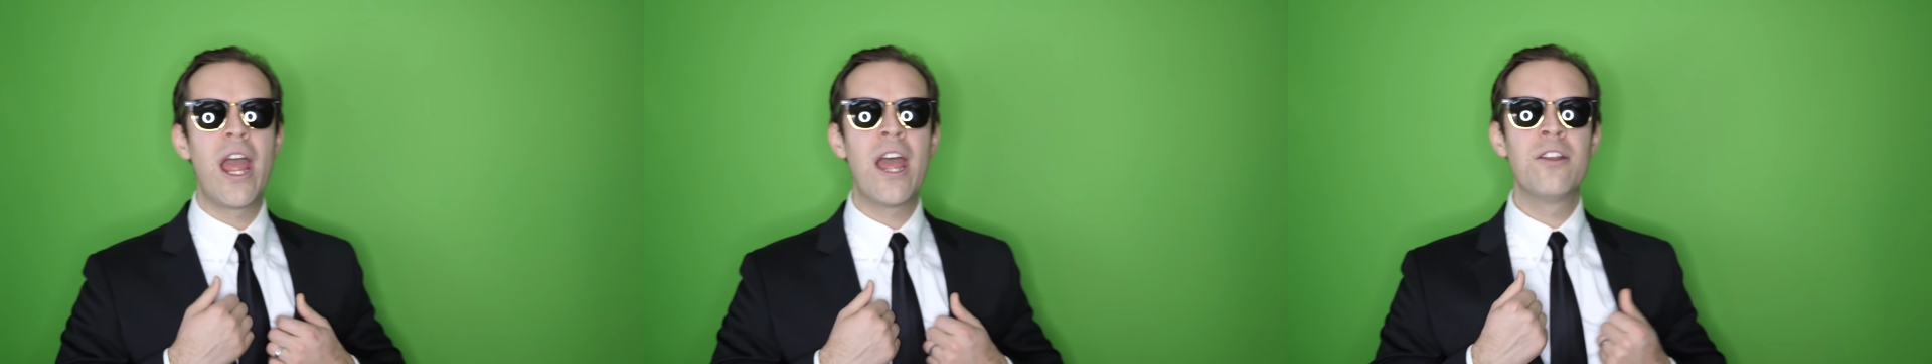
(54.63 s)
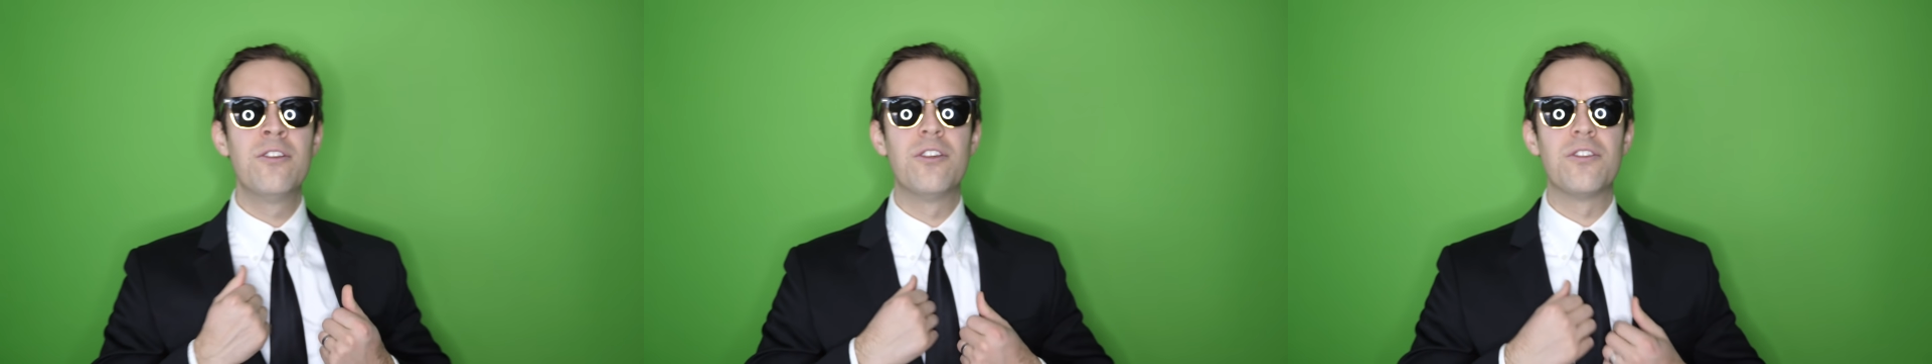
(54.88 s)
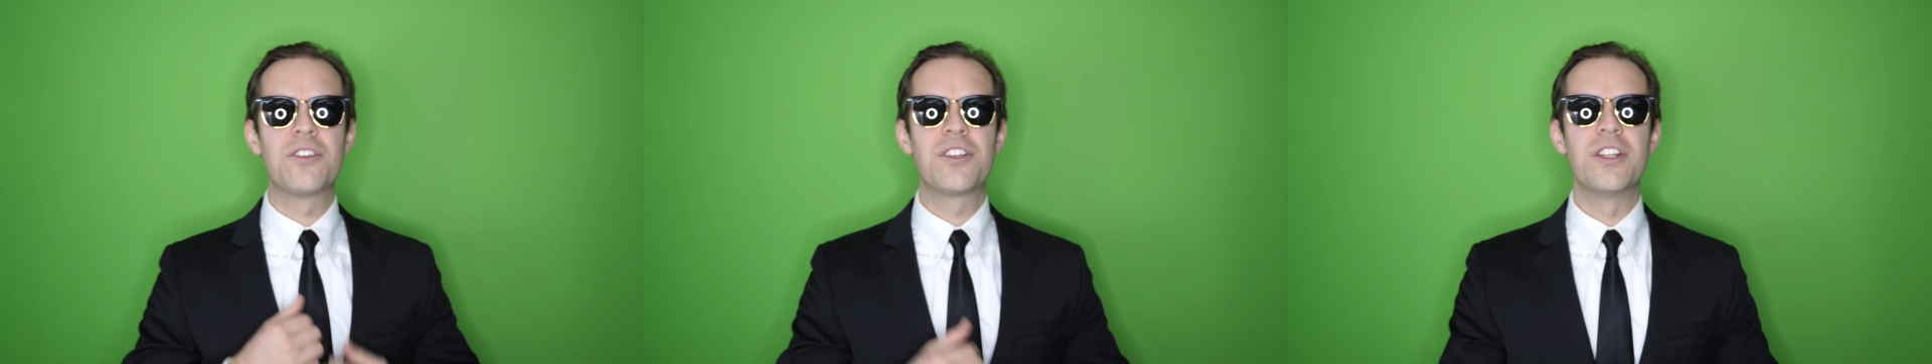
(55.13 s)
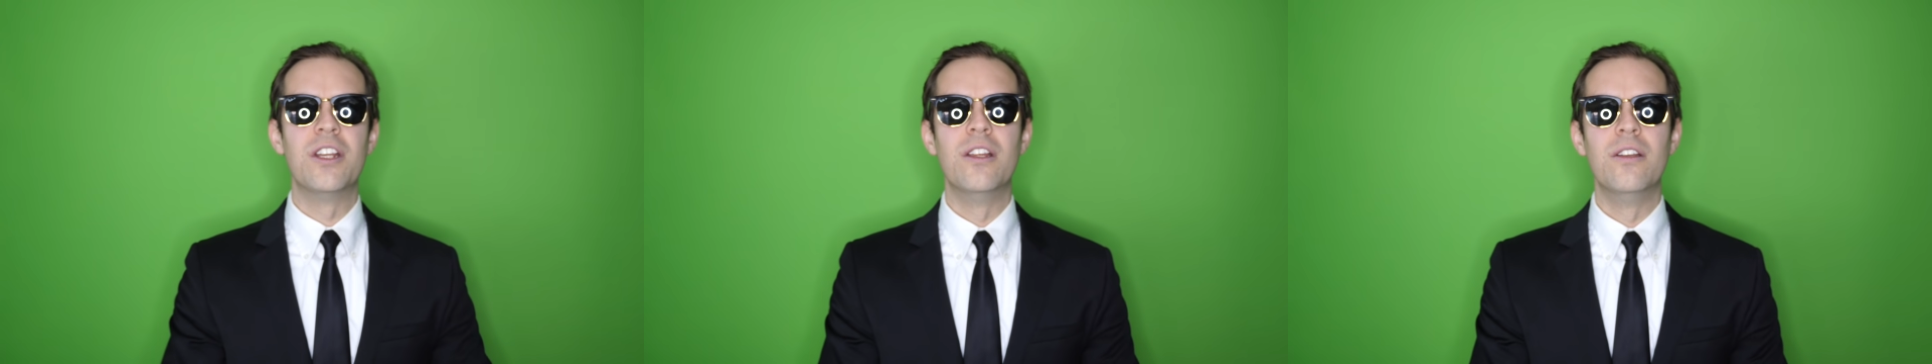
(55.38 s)

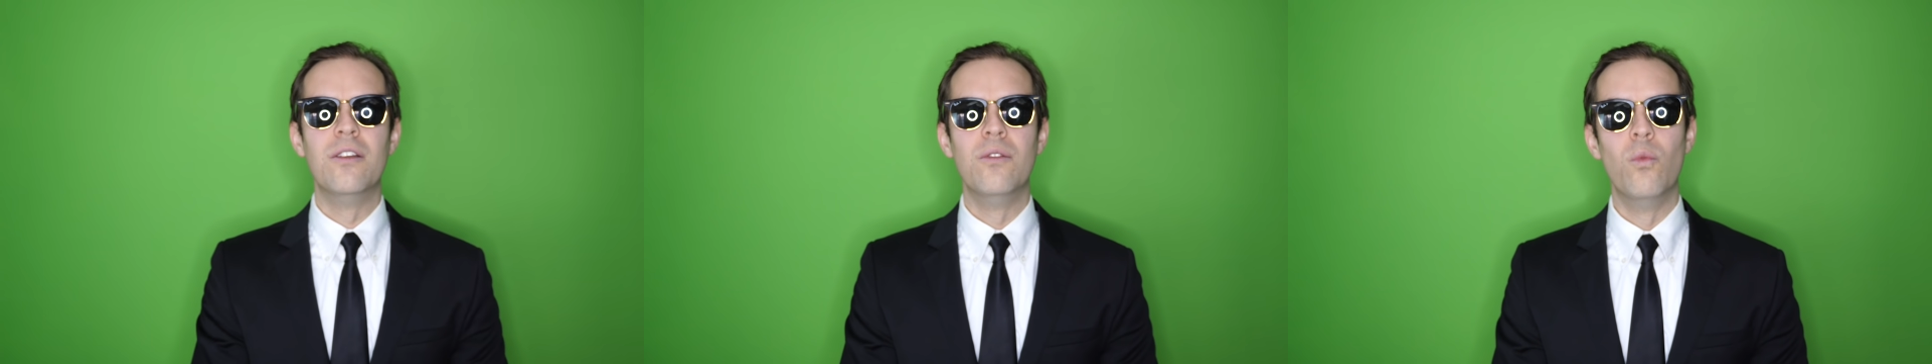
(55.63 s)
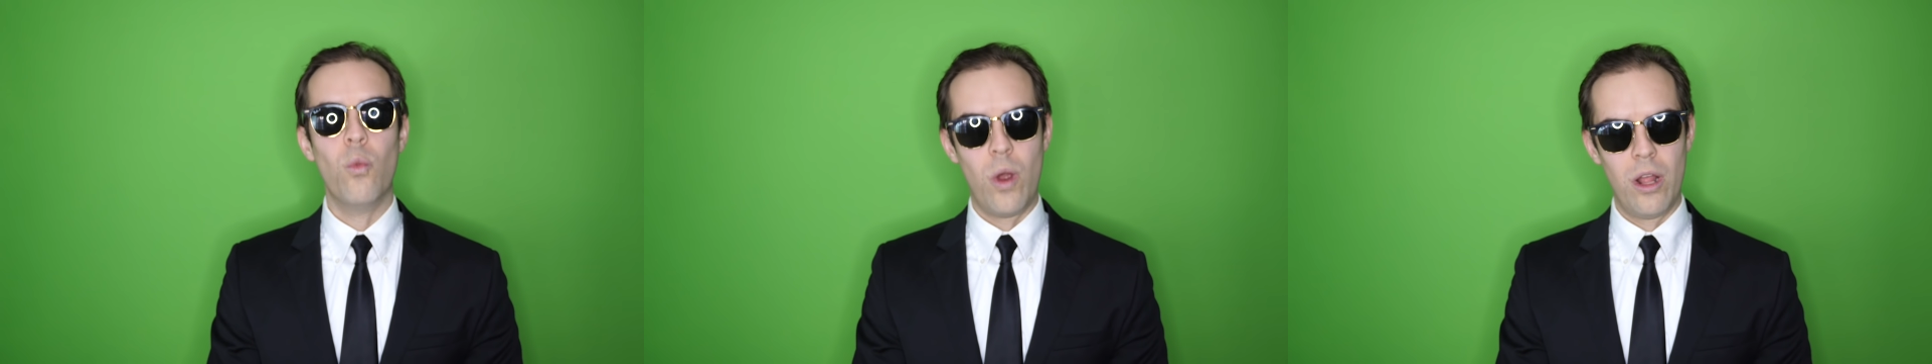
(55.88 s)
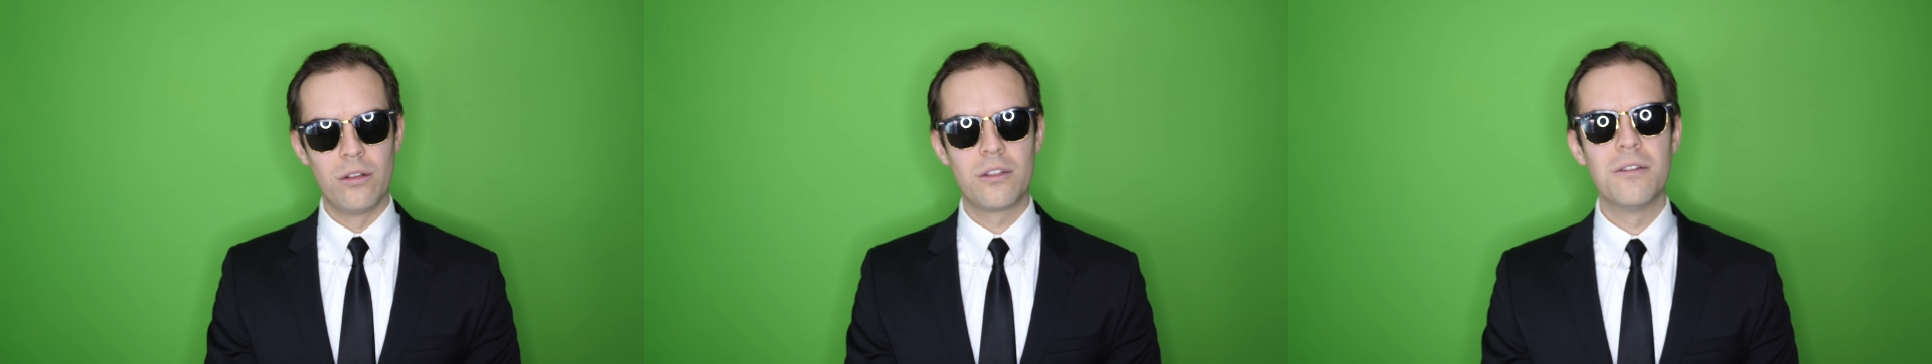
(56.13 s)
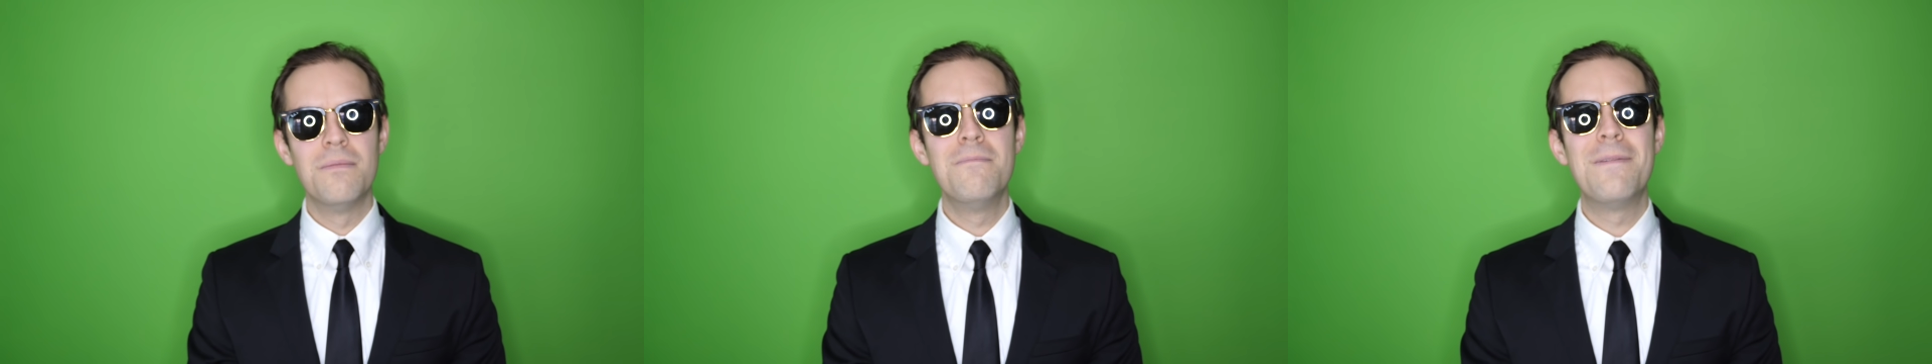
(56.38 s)
Anderson,
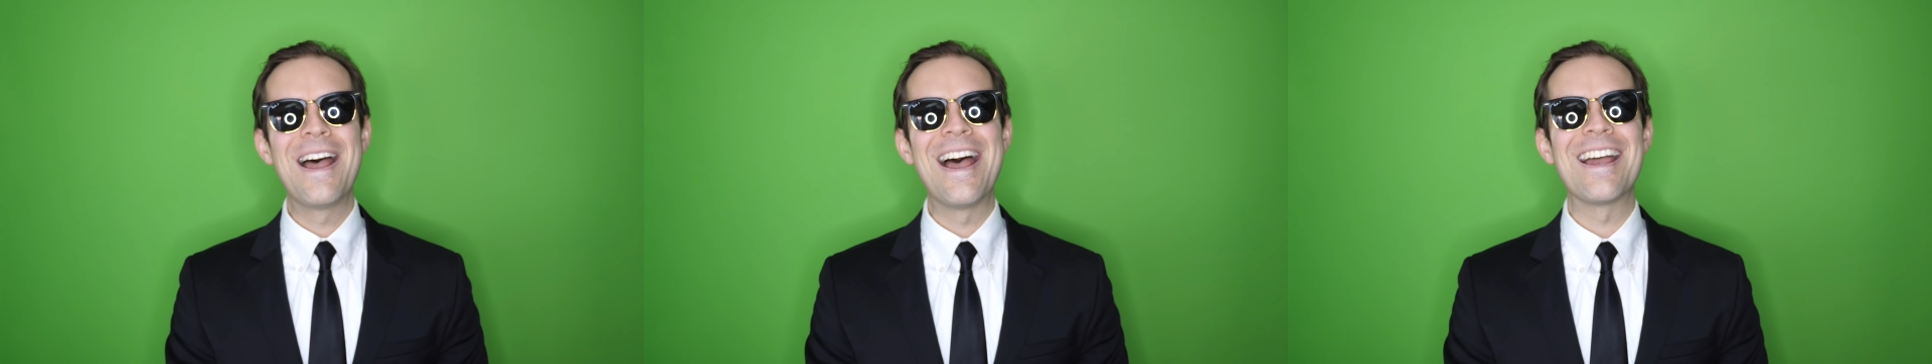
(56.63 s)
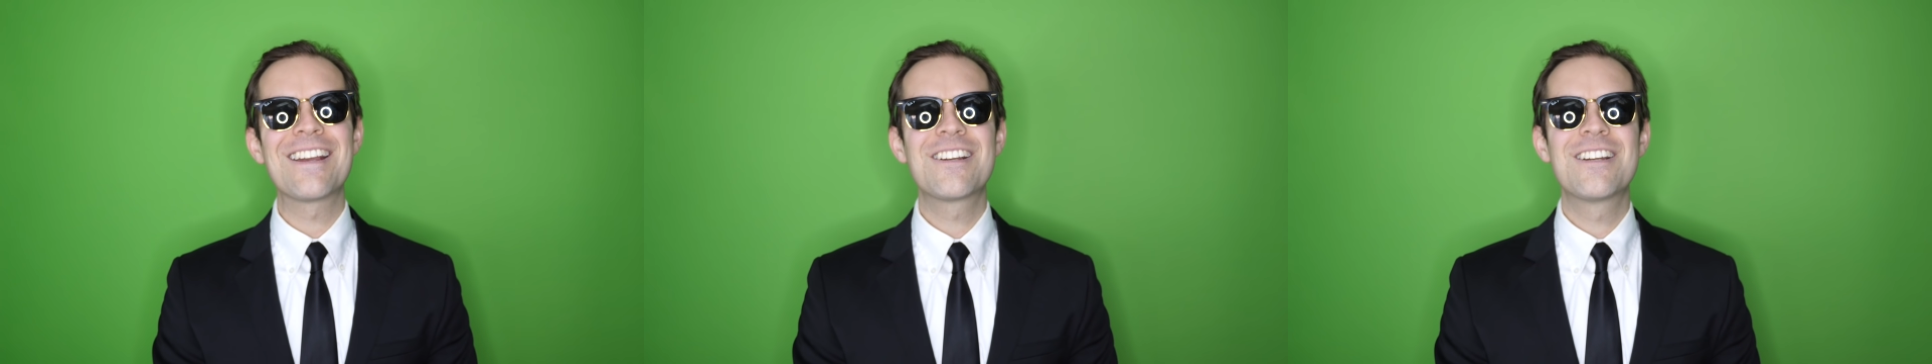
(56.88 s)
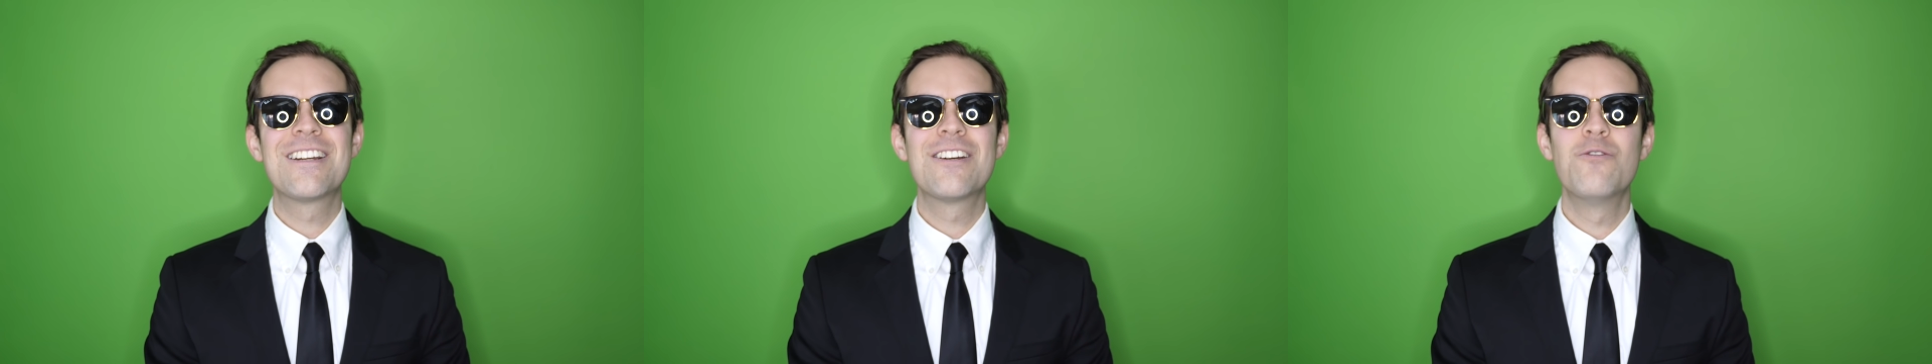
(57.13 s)
welcome back.